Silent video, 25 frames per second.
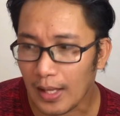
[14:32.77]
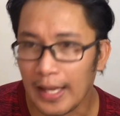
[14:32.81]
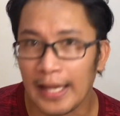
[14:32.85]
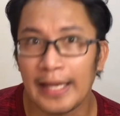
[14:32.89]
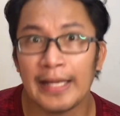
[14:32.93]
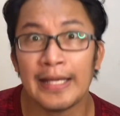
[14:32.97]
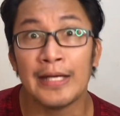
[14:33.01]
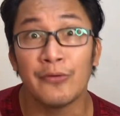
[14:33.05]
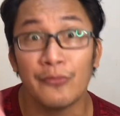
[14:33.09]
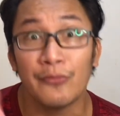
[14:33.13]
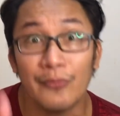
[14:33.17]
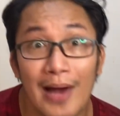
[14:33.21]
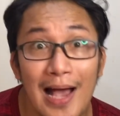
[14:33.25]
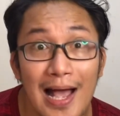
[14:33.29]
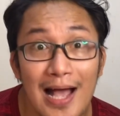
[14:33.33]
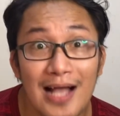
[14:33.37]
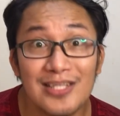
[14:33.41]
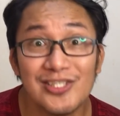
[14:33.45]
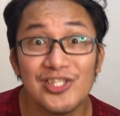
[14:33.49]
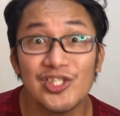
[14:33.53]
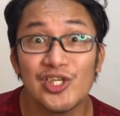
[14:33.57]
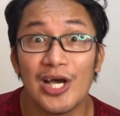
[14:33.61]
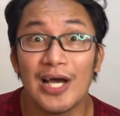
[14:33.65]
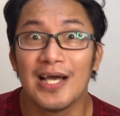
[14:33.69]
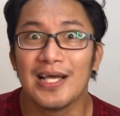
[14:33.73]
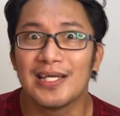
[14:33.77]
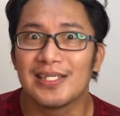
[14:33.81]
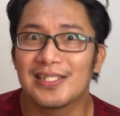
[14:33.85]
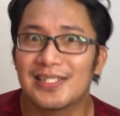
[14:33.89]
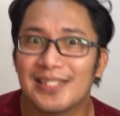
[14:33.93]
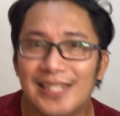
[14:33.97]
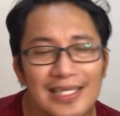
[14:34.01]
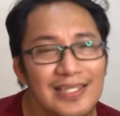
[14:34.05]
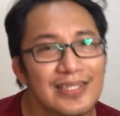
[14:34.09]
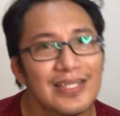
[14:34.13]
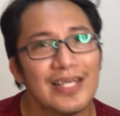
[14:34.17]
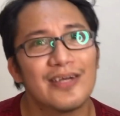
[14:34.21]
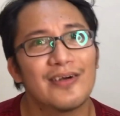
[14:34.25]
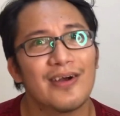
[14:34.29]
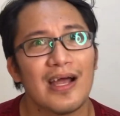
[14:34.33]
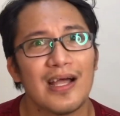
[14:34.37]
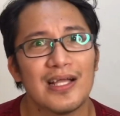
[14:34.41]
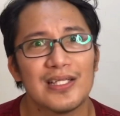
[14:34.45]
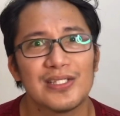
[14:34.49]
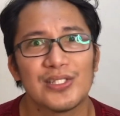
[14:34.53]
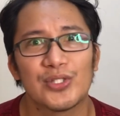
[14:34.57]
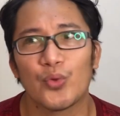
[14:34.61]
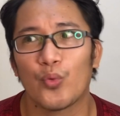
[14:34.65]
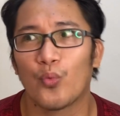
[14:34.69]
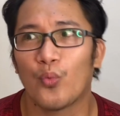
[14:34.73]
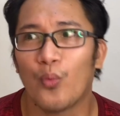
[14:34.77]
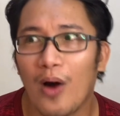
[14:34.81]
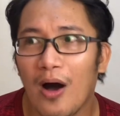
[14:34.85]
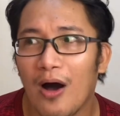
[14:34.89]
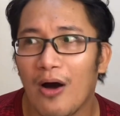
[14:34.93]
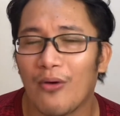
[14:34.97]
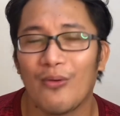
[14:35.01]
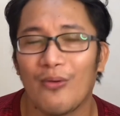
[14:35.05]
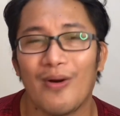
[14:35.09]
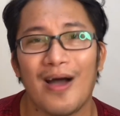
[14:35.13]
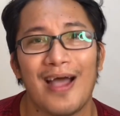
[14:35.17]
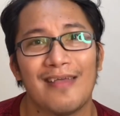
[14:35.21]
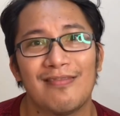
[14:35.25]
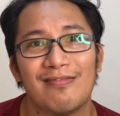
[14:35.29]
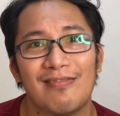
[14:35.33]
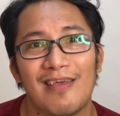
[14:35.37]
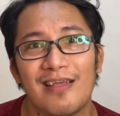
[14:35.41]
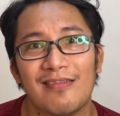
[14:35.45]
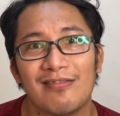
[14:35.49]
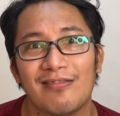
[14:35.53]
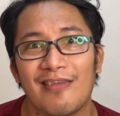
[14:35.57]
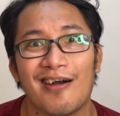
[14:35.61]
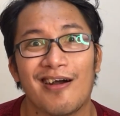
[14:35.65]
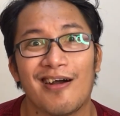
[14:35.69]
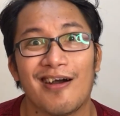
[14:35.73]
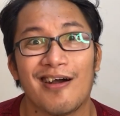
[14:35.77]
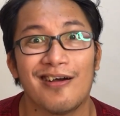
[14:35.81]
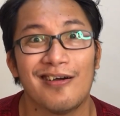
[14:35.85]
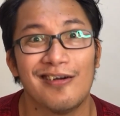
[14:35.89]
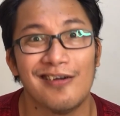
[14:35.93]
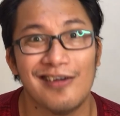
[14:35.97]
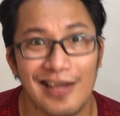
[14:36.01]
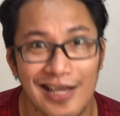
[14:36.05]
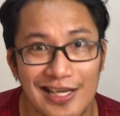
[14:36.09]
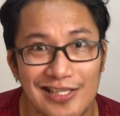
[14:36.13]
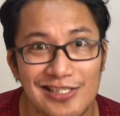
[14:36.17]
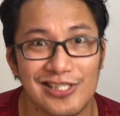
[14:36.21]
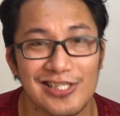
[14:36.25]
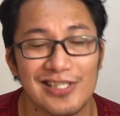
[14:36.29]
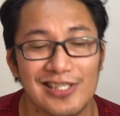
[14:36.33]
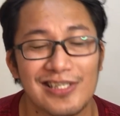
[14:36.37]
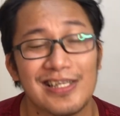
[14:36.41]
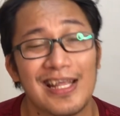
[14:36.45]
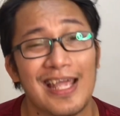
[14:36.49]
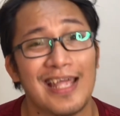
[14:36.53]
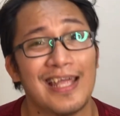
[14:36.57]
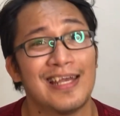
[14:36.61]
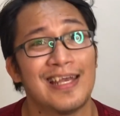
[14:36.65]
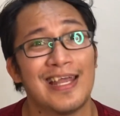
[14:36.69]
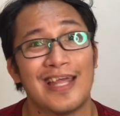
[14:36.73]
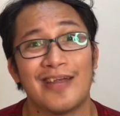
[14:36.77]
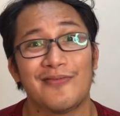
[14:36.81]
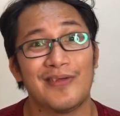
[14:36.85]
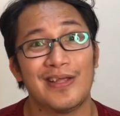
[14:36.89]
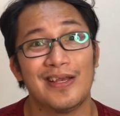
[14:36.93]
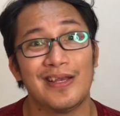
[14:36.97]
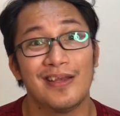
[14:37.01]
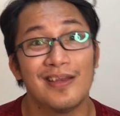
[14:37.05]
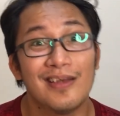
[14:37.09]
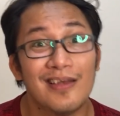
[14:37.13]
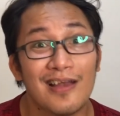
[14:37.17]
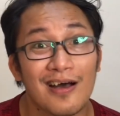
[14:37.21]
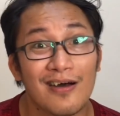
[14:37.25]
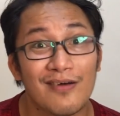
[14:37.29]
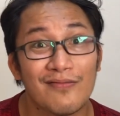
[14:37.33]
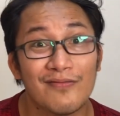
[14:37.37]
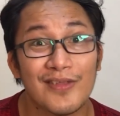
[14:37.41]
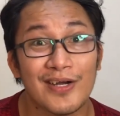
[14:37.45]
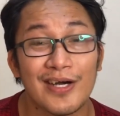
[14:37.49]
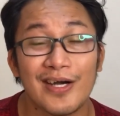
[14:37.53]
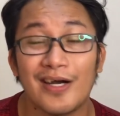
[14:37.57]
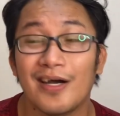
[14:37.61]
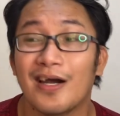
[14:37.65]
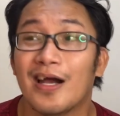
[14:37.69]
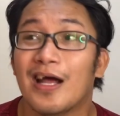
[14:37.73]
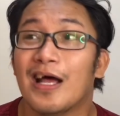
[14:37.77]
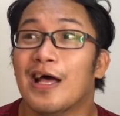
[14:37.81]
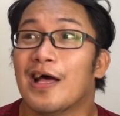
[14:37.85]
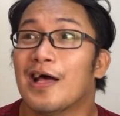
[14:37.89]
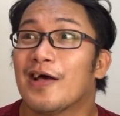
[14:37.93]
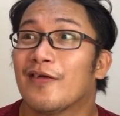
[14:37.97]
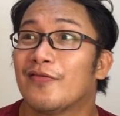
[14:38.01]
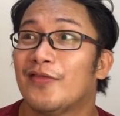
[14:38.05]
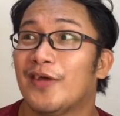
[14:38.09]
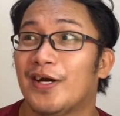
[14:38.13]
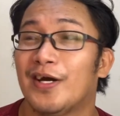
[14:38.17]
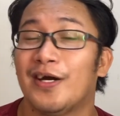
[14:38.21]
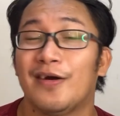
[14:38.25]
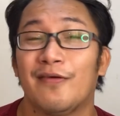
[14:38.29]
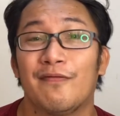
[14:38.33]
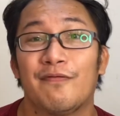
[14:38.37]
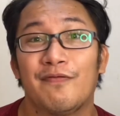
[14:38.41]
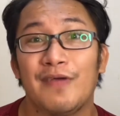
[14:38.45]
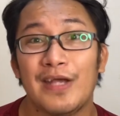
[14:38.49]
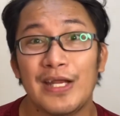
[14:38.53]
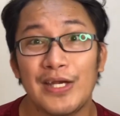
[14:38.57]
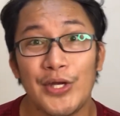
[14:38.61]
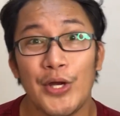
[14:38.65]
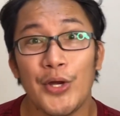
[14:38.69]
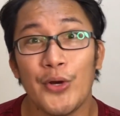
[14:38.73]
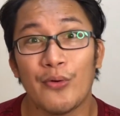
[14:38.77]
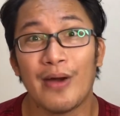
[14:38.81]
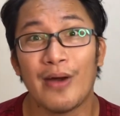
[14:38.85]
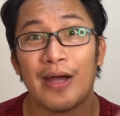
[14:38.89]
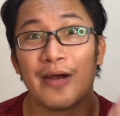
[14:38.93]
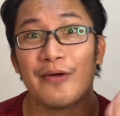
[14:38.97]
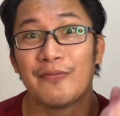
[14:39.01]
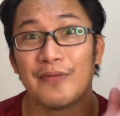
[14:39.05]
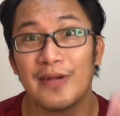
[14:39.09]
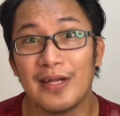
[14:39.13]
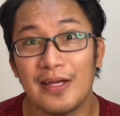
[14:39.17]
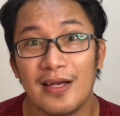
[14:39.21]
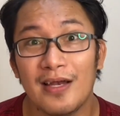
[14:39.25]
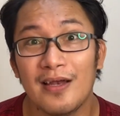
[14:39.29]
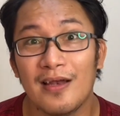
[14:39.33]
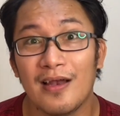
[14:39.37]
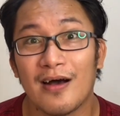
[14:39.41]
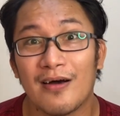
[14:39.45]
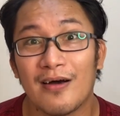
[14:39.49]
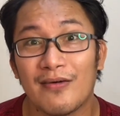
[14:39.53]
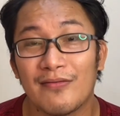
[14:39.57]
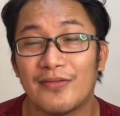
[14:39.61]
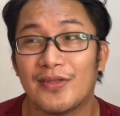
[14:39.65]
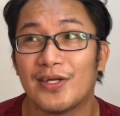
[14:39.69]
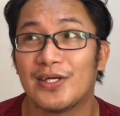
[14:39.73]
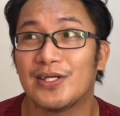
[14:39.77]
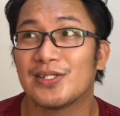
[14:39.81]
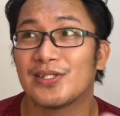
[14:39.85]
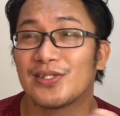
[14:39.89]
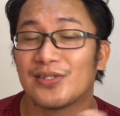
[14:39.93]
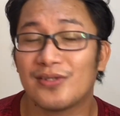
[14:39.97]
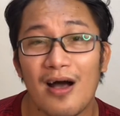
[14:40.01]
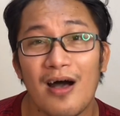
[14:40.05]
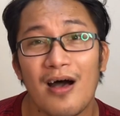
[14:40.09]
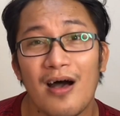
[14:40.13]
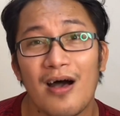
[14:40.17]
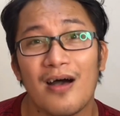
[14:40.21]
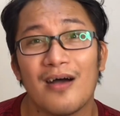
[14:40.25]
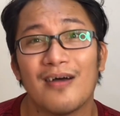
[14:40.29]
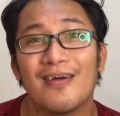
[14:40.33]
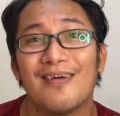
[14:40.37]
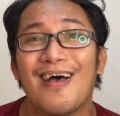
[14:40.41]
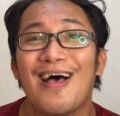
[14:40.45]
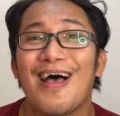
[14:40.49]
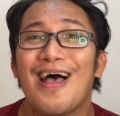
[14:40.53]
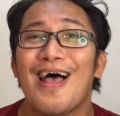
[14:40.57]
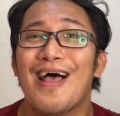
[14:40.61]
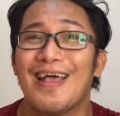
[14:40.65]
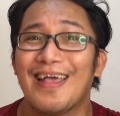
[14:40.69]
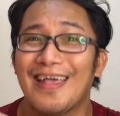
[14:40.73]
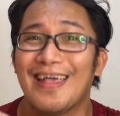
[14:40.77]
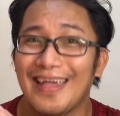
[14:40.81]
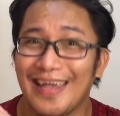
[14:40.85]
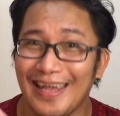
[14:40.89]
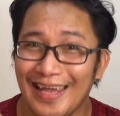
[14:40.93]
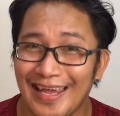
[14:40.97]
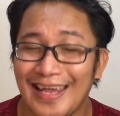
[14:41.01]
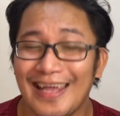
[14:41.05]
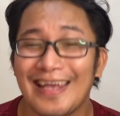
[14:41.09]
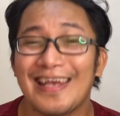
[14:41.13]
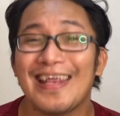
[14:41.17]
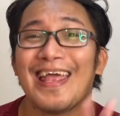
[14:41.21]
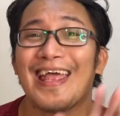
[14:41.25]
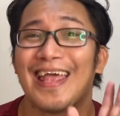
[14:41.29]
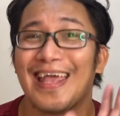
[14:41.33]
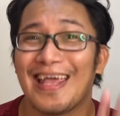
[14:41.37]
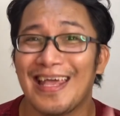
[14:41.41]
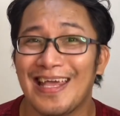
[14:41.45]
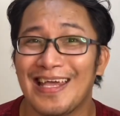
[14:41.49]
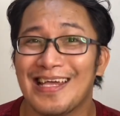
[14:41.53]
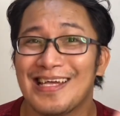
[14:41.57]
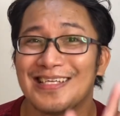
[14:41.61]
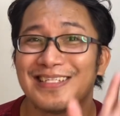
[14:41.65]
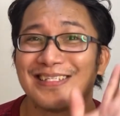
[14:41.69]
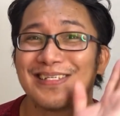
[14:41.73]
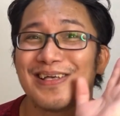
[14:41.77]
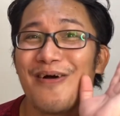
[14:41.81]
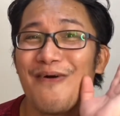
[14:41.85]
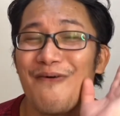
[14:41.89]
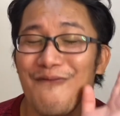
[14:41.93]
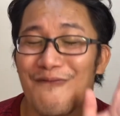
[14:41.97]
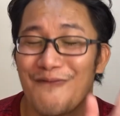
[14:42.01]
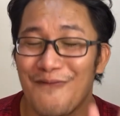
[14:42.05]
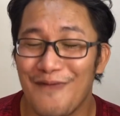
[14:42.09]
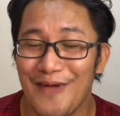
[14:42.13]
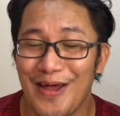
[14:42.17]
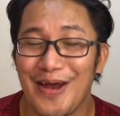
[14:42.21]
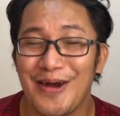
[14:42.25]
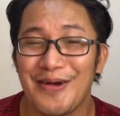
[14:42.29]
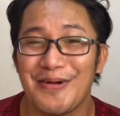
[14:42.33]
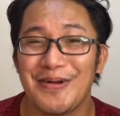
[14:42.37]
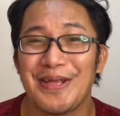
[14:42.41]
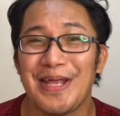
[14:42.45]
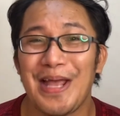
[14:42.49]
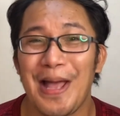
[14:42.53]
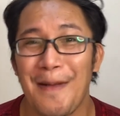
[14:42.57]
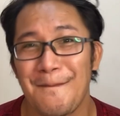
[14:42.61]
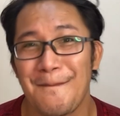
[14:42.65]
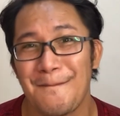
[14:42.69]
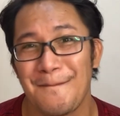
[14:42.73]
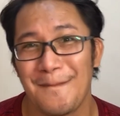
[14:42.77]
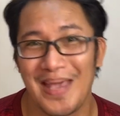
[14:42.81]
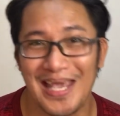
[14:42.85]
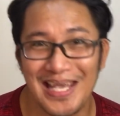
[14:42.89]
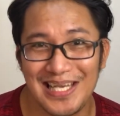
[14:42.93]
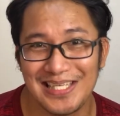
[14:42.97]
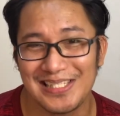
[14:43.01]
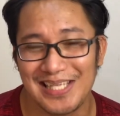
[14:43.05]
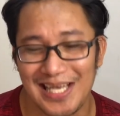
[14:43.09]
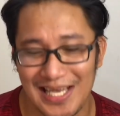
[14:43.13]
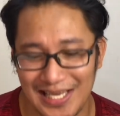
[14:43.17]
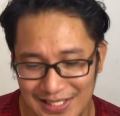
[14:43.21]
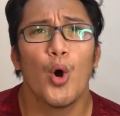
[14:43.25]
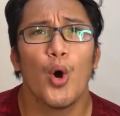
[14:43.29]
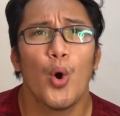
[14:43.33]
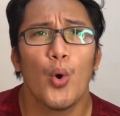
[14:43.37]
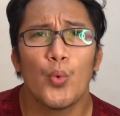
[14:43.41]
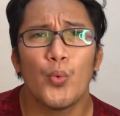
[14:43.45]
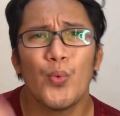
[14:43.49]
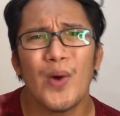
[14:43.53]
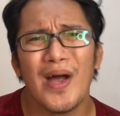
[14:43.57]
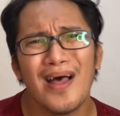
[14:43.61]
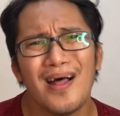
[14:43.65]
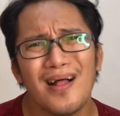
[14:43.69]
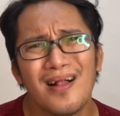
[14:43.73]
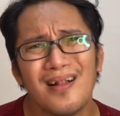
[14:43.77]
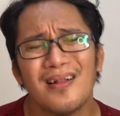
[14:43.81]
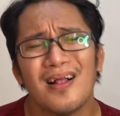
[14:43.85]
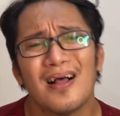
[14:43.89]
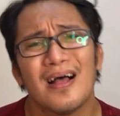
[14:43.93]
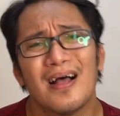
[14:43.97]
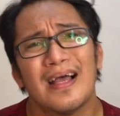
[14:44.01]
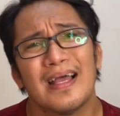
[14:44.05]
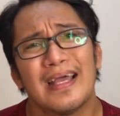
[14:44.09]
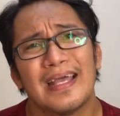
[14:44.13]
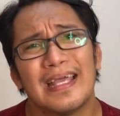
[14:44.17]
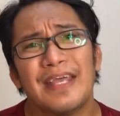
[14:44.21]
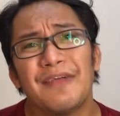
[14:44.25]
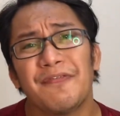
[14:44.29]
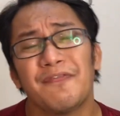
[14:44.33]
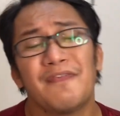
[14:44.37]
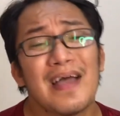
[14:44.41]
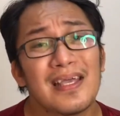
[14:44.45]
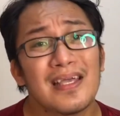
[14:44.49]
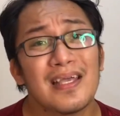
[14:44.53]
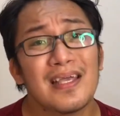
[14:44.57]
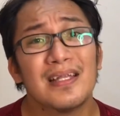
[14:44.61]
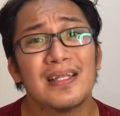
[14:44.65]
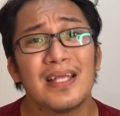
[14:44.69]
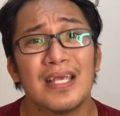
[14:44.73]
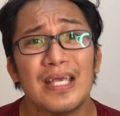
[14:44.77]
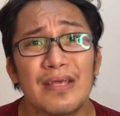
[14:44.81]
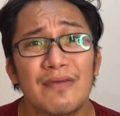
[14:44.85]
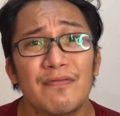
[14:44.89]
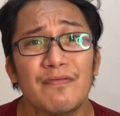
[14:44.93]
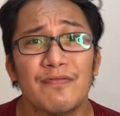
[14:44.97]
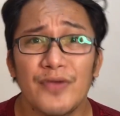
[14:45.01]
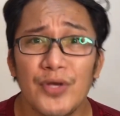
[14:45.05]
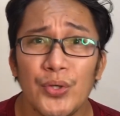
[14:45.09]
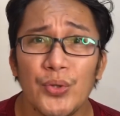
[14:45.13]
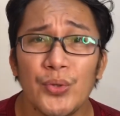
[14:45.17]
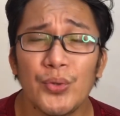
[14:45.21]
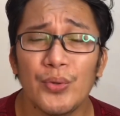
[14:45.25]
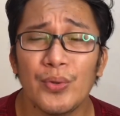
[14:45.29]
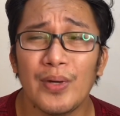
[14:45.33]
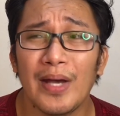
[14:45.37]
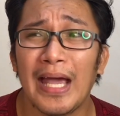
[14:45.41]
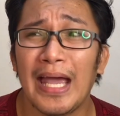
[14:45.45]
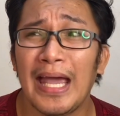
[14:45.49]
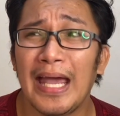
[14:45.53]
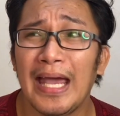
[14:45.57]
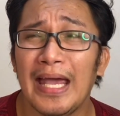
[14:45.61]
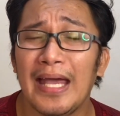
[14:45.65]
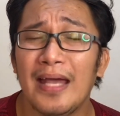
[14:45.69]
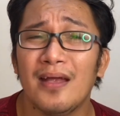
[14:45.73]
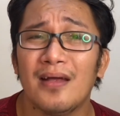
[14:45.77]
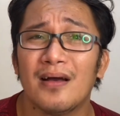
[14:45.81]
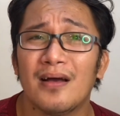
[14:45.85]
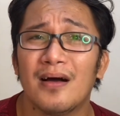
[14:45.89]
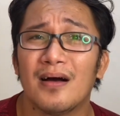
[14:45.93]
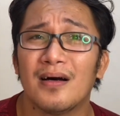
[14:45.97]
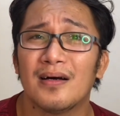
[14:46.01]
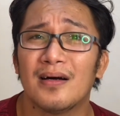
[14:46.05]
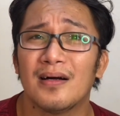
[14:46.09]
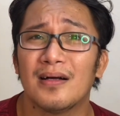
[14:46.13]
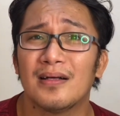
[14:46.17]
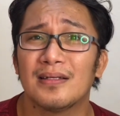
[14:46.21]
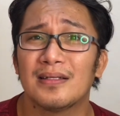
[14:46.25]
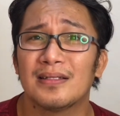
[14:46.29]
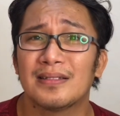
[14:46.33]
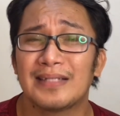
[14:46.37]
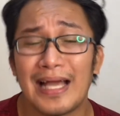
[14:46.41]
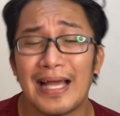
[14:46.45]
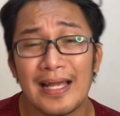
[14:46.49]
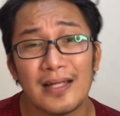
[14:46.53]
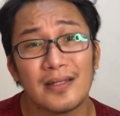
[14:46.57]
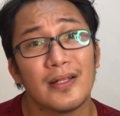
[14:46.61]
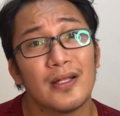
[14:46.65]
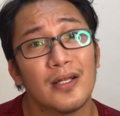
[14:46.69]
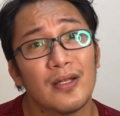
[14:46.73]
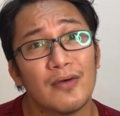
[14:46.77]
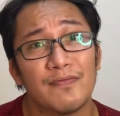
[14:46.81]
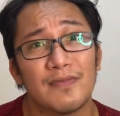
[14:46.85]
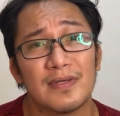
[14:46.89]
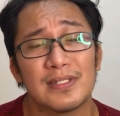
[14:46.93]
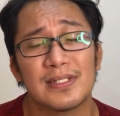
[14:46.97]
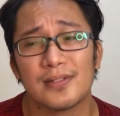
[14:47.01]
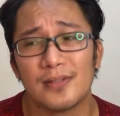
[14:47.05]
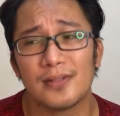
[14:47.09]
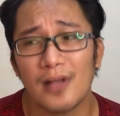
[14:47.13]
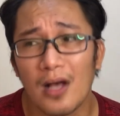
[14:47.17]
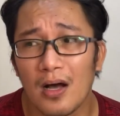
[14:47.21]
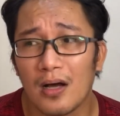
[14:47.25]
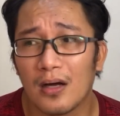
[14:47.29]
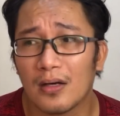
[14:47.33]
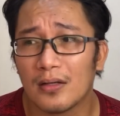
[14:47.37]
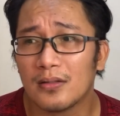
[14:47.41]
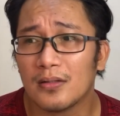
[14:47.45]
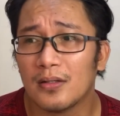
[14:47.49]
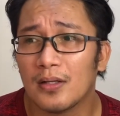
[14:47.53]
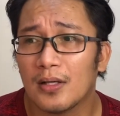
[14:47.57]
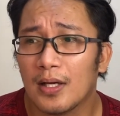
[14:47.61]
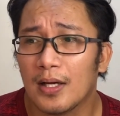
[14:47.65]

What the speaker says: Iraj Centigrads, wow, I think they are a legend, and I really love their video. I really love their song. It is very amazing. Well, if I can give you a title of a song,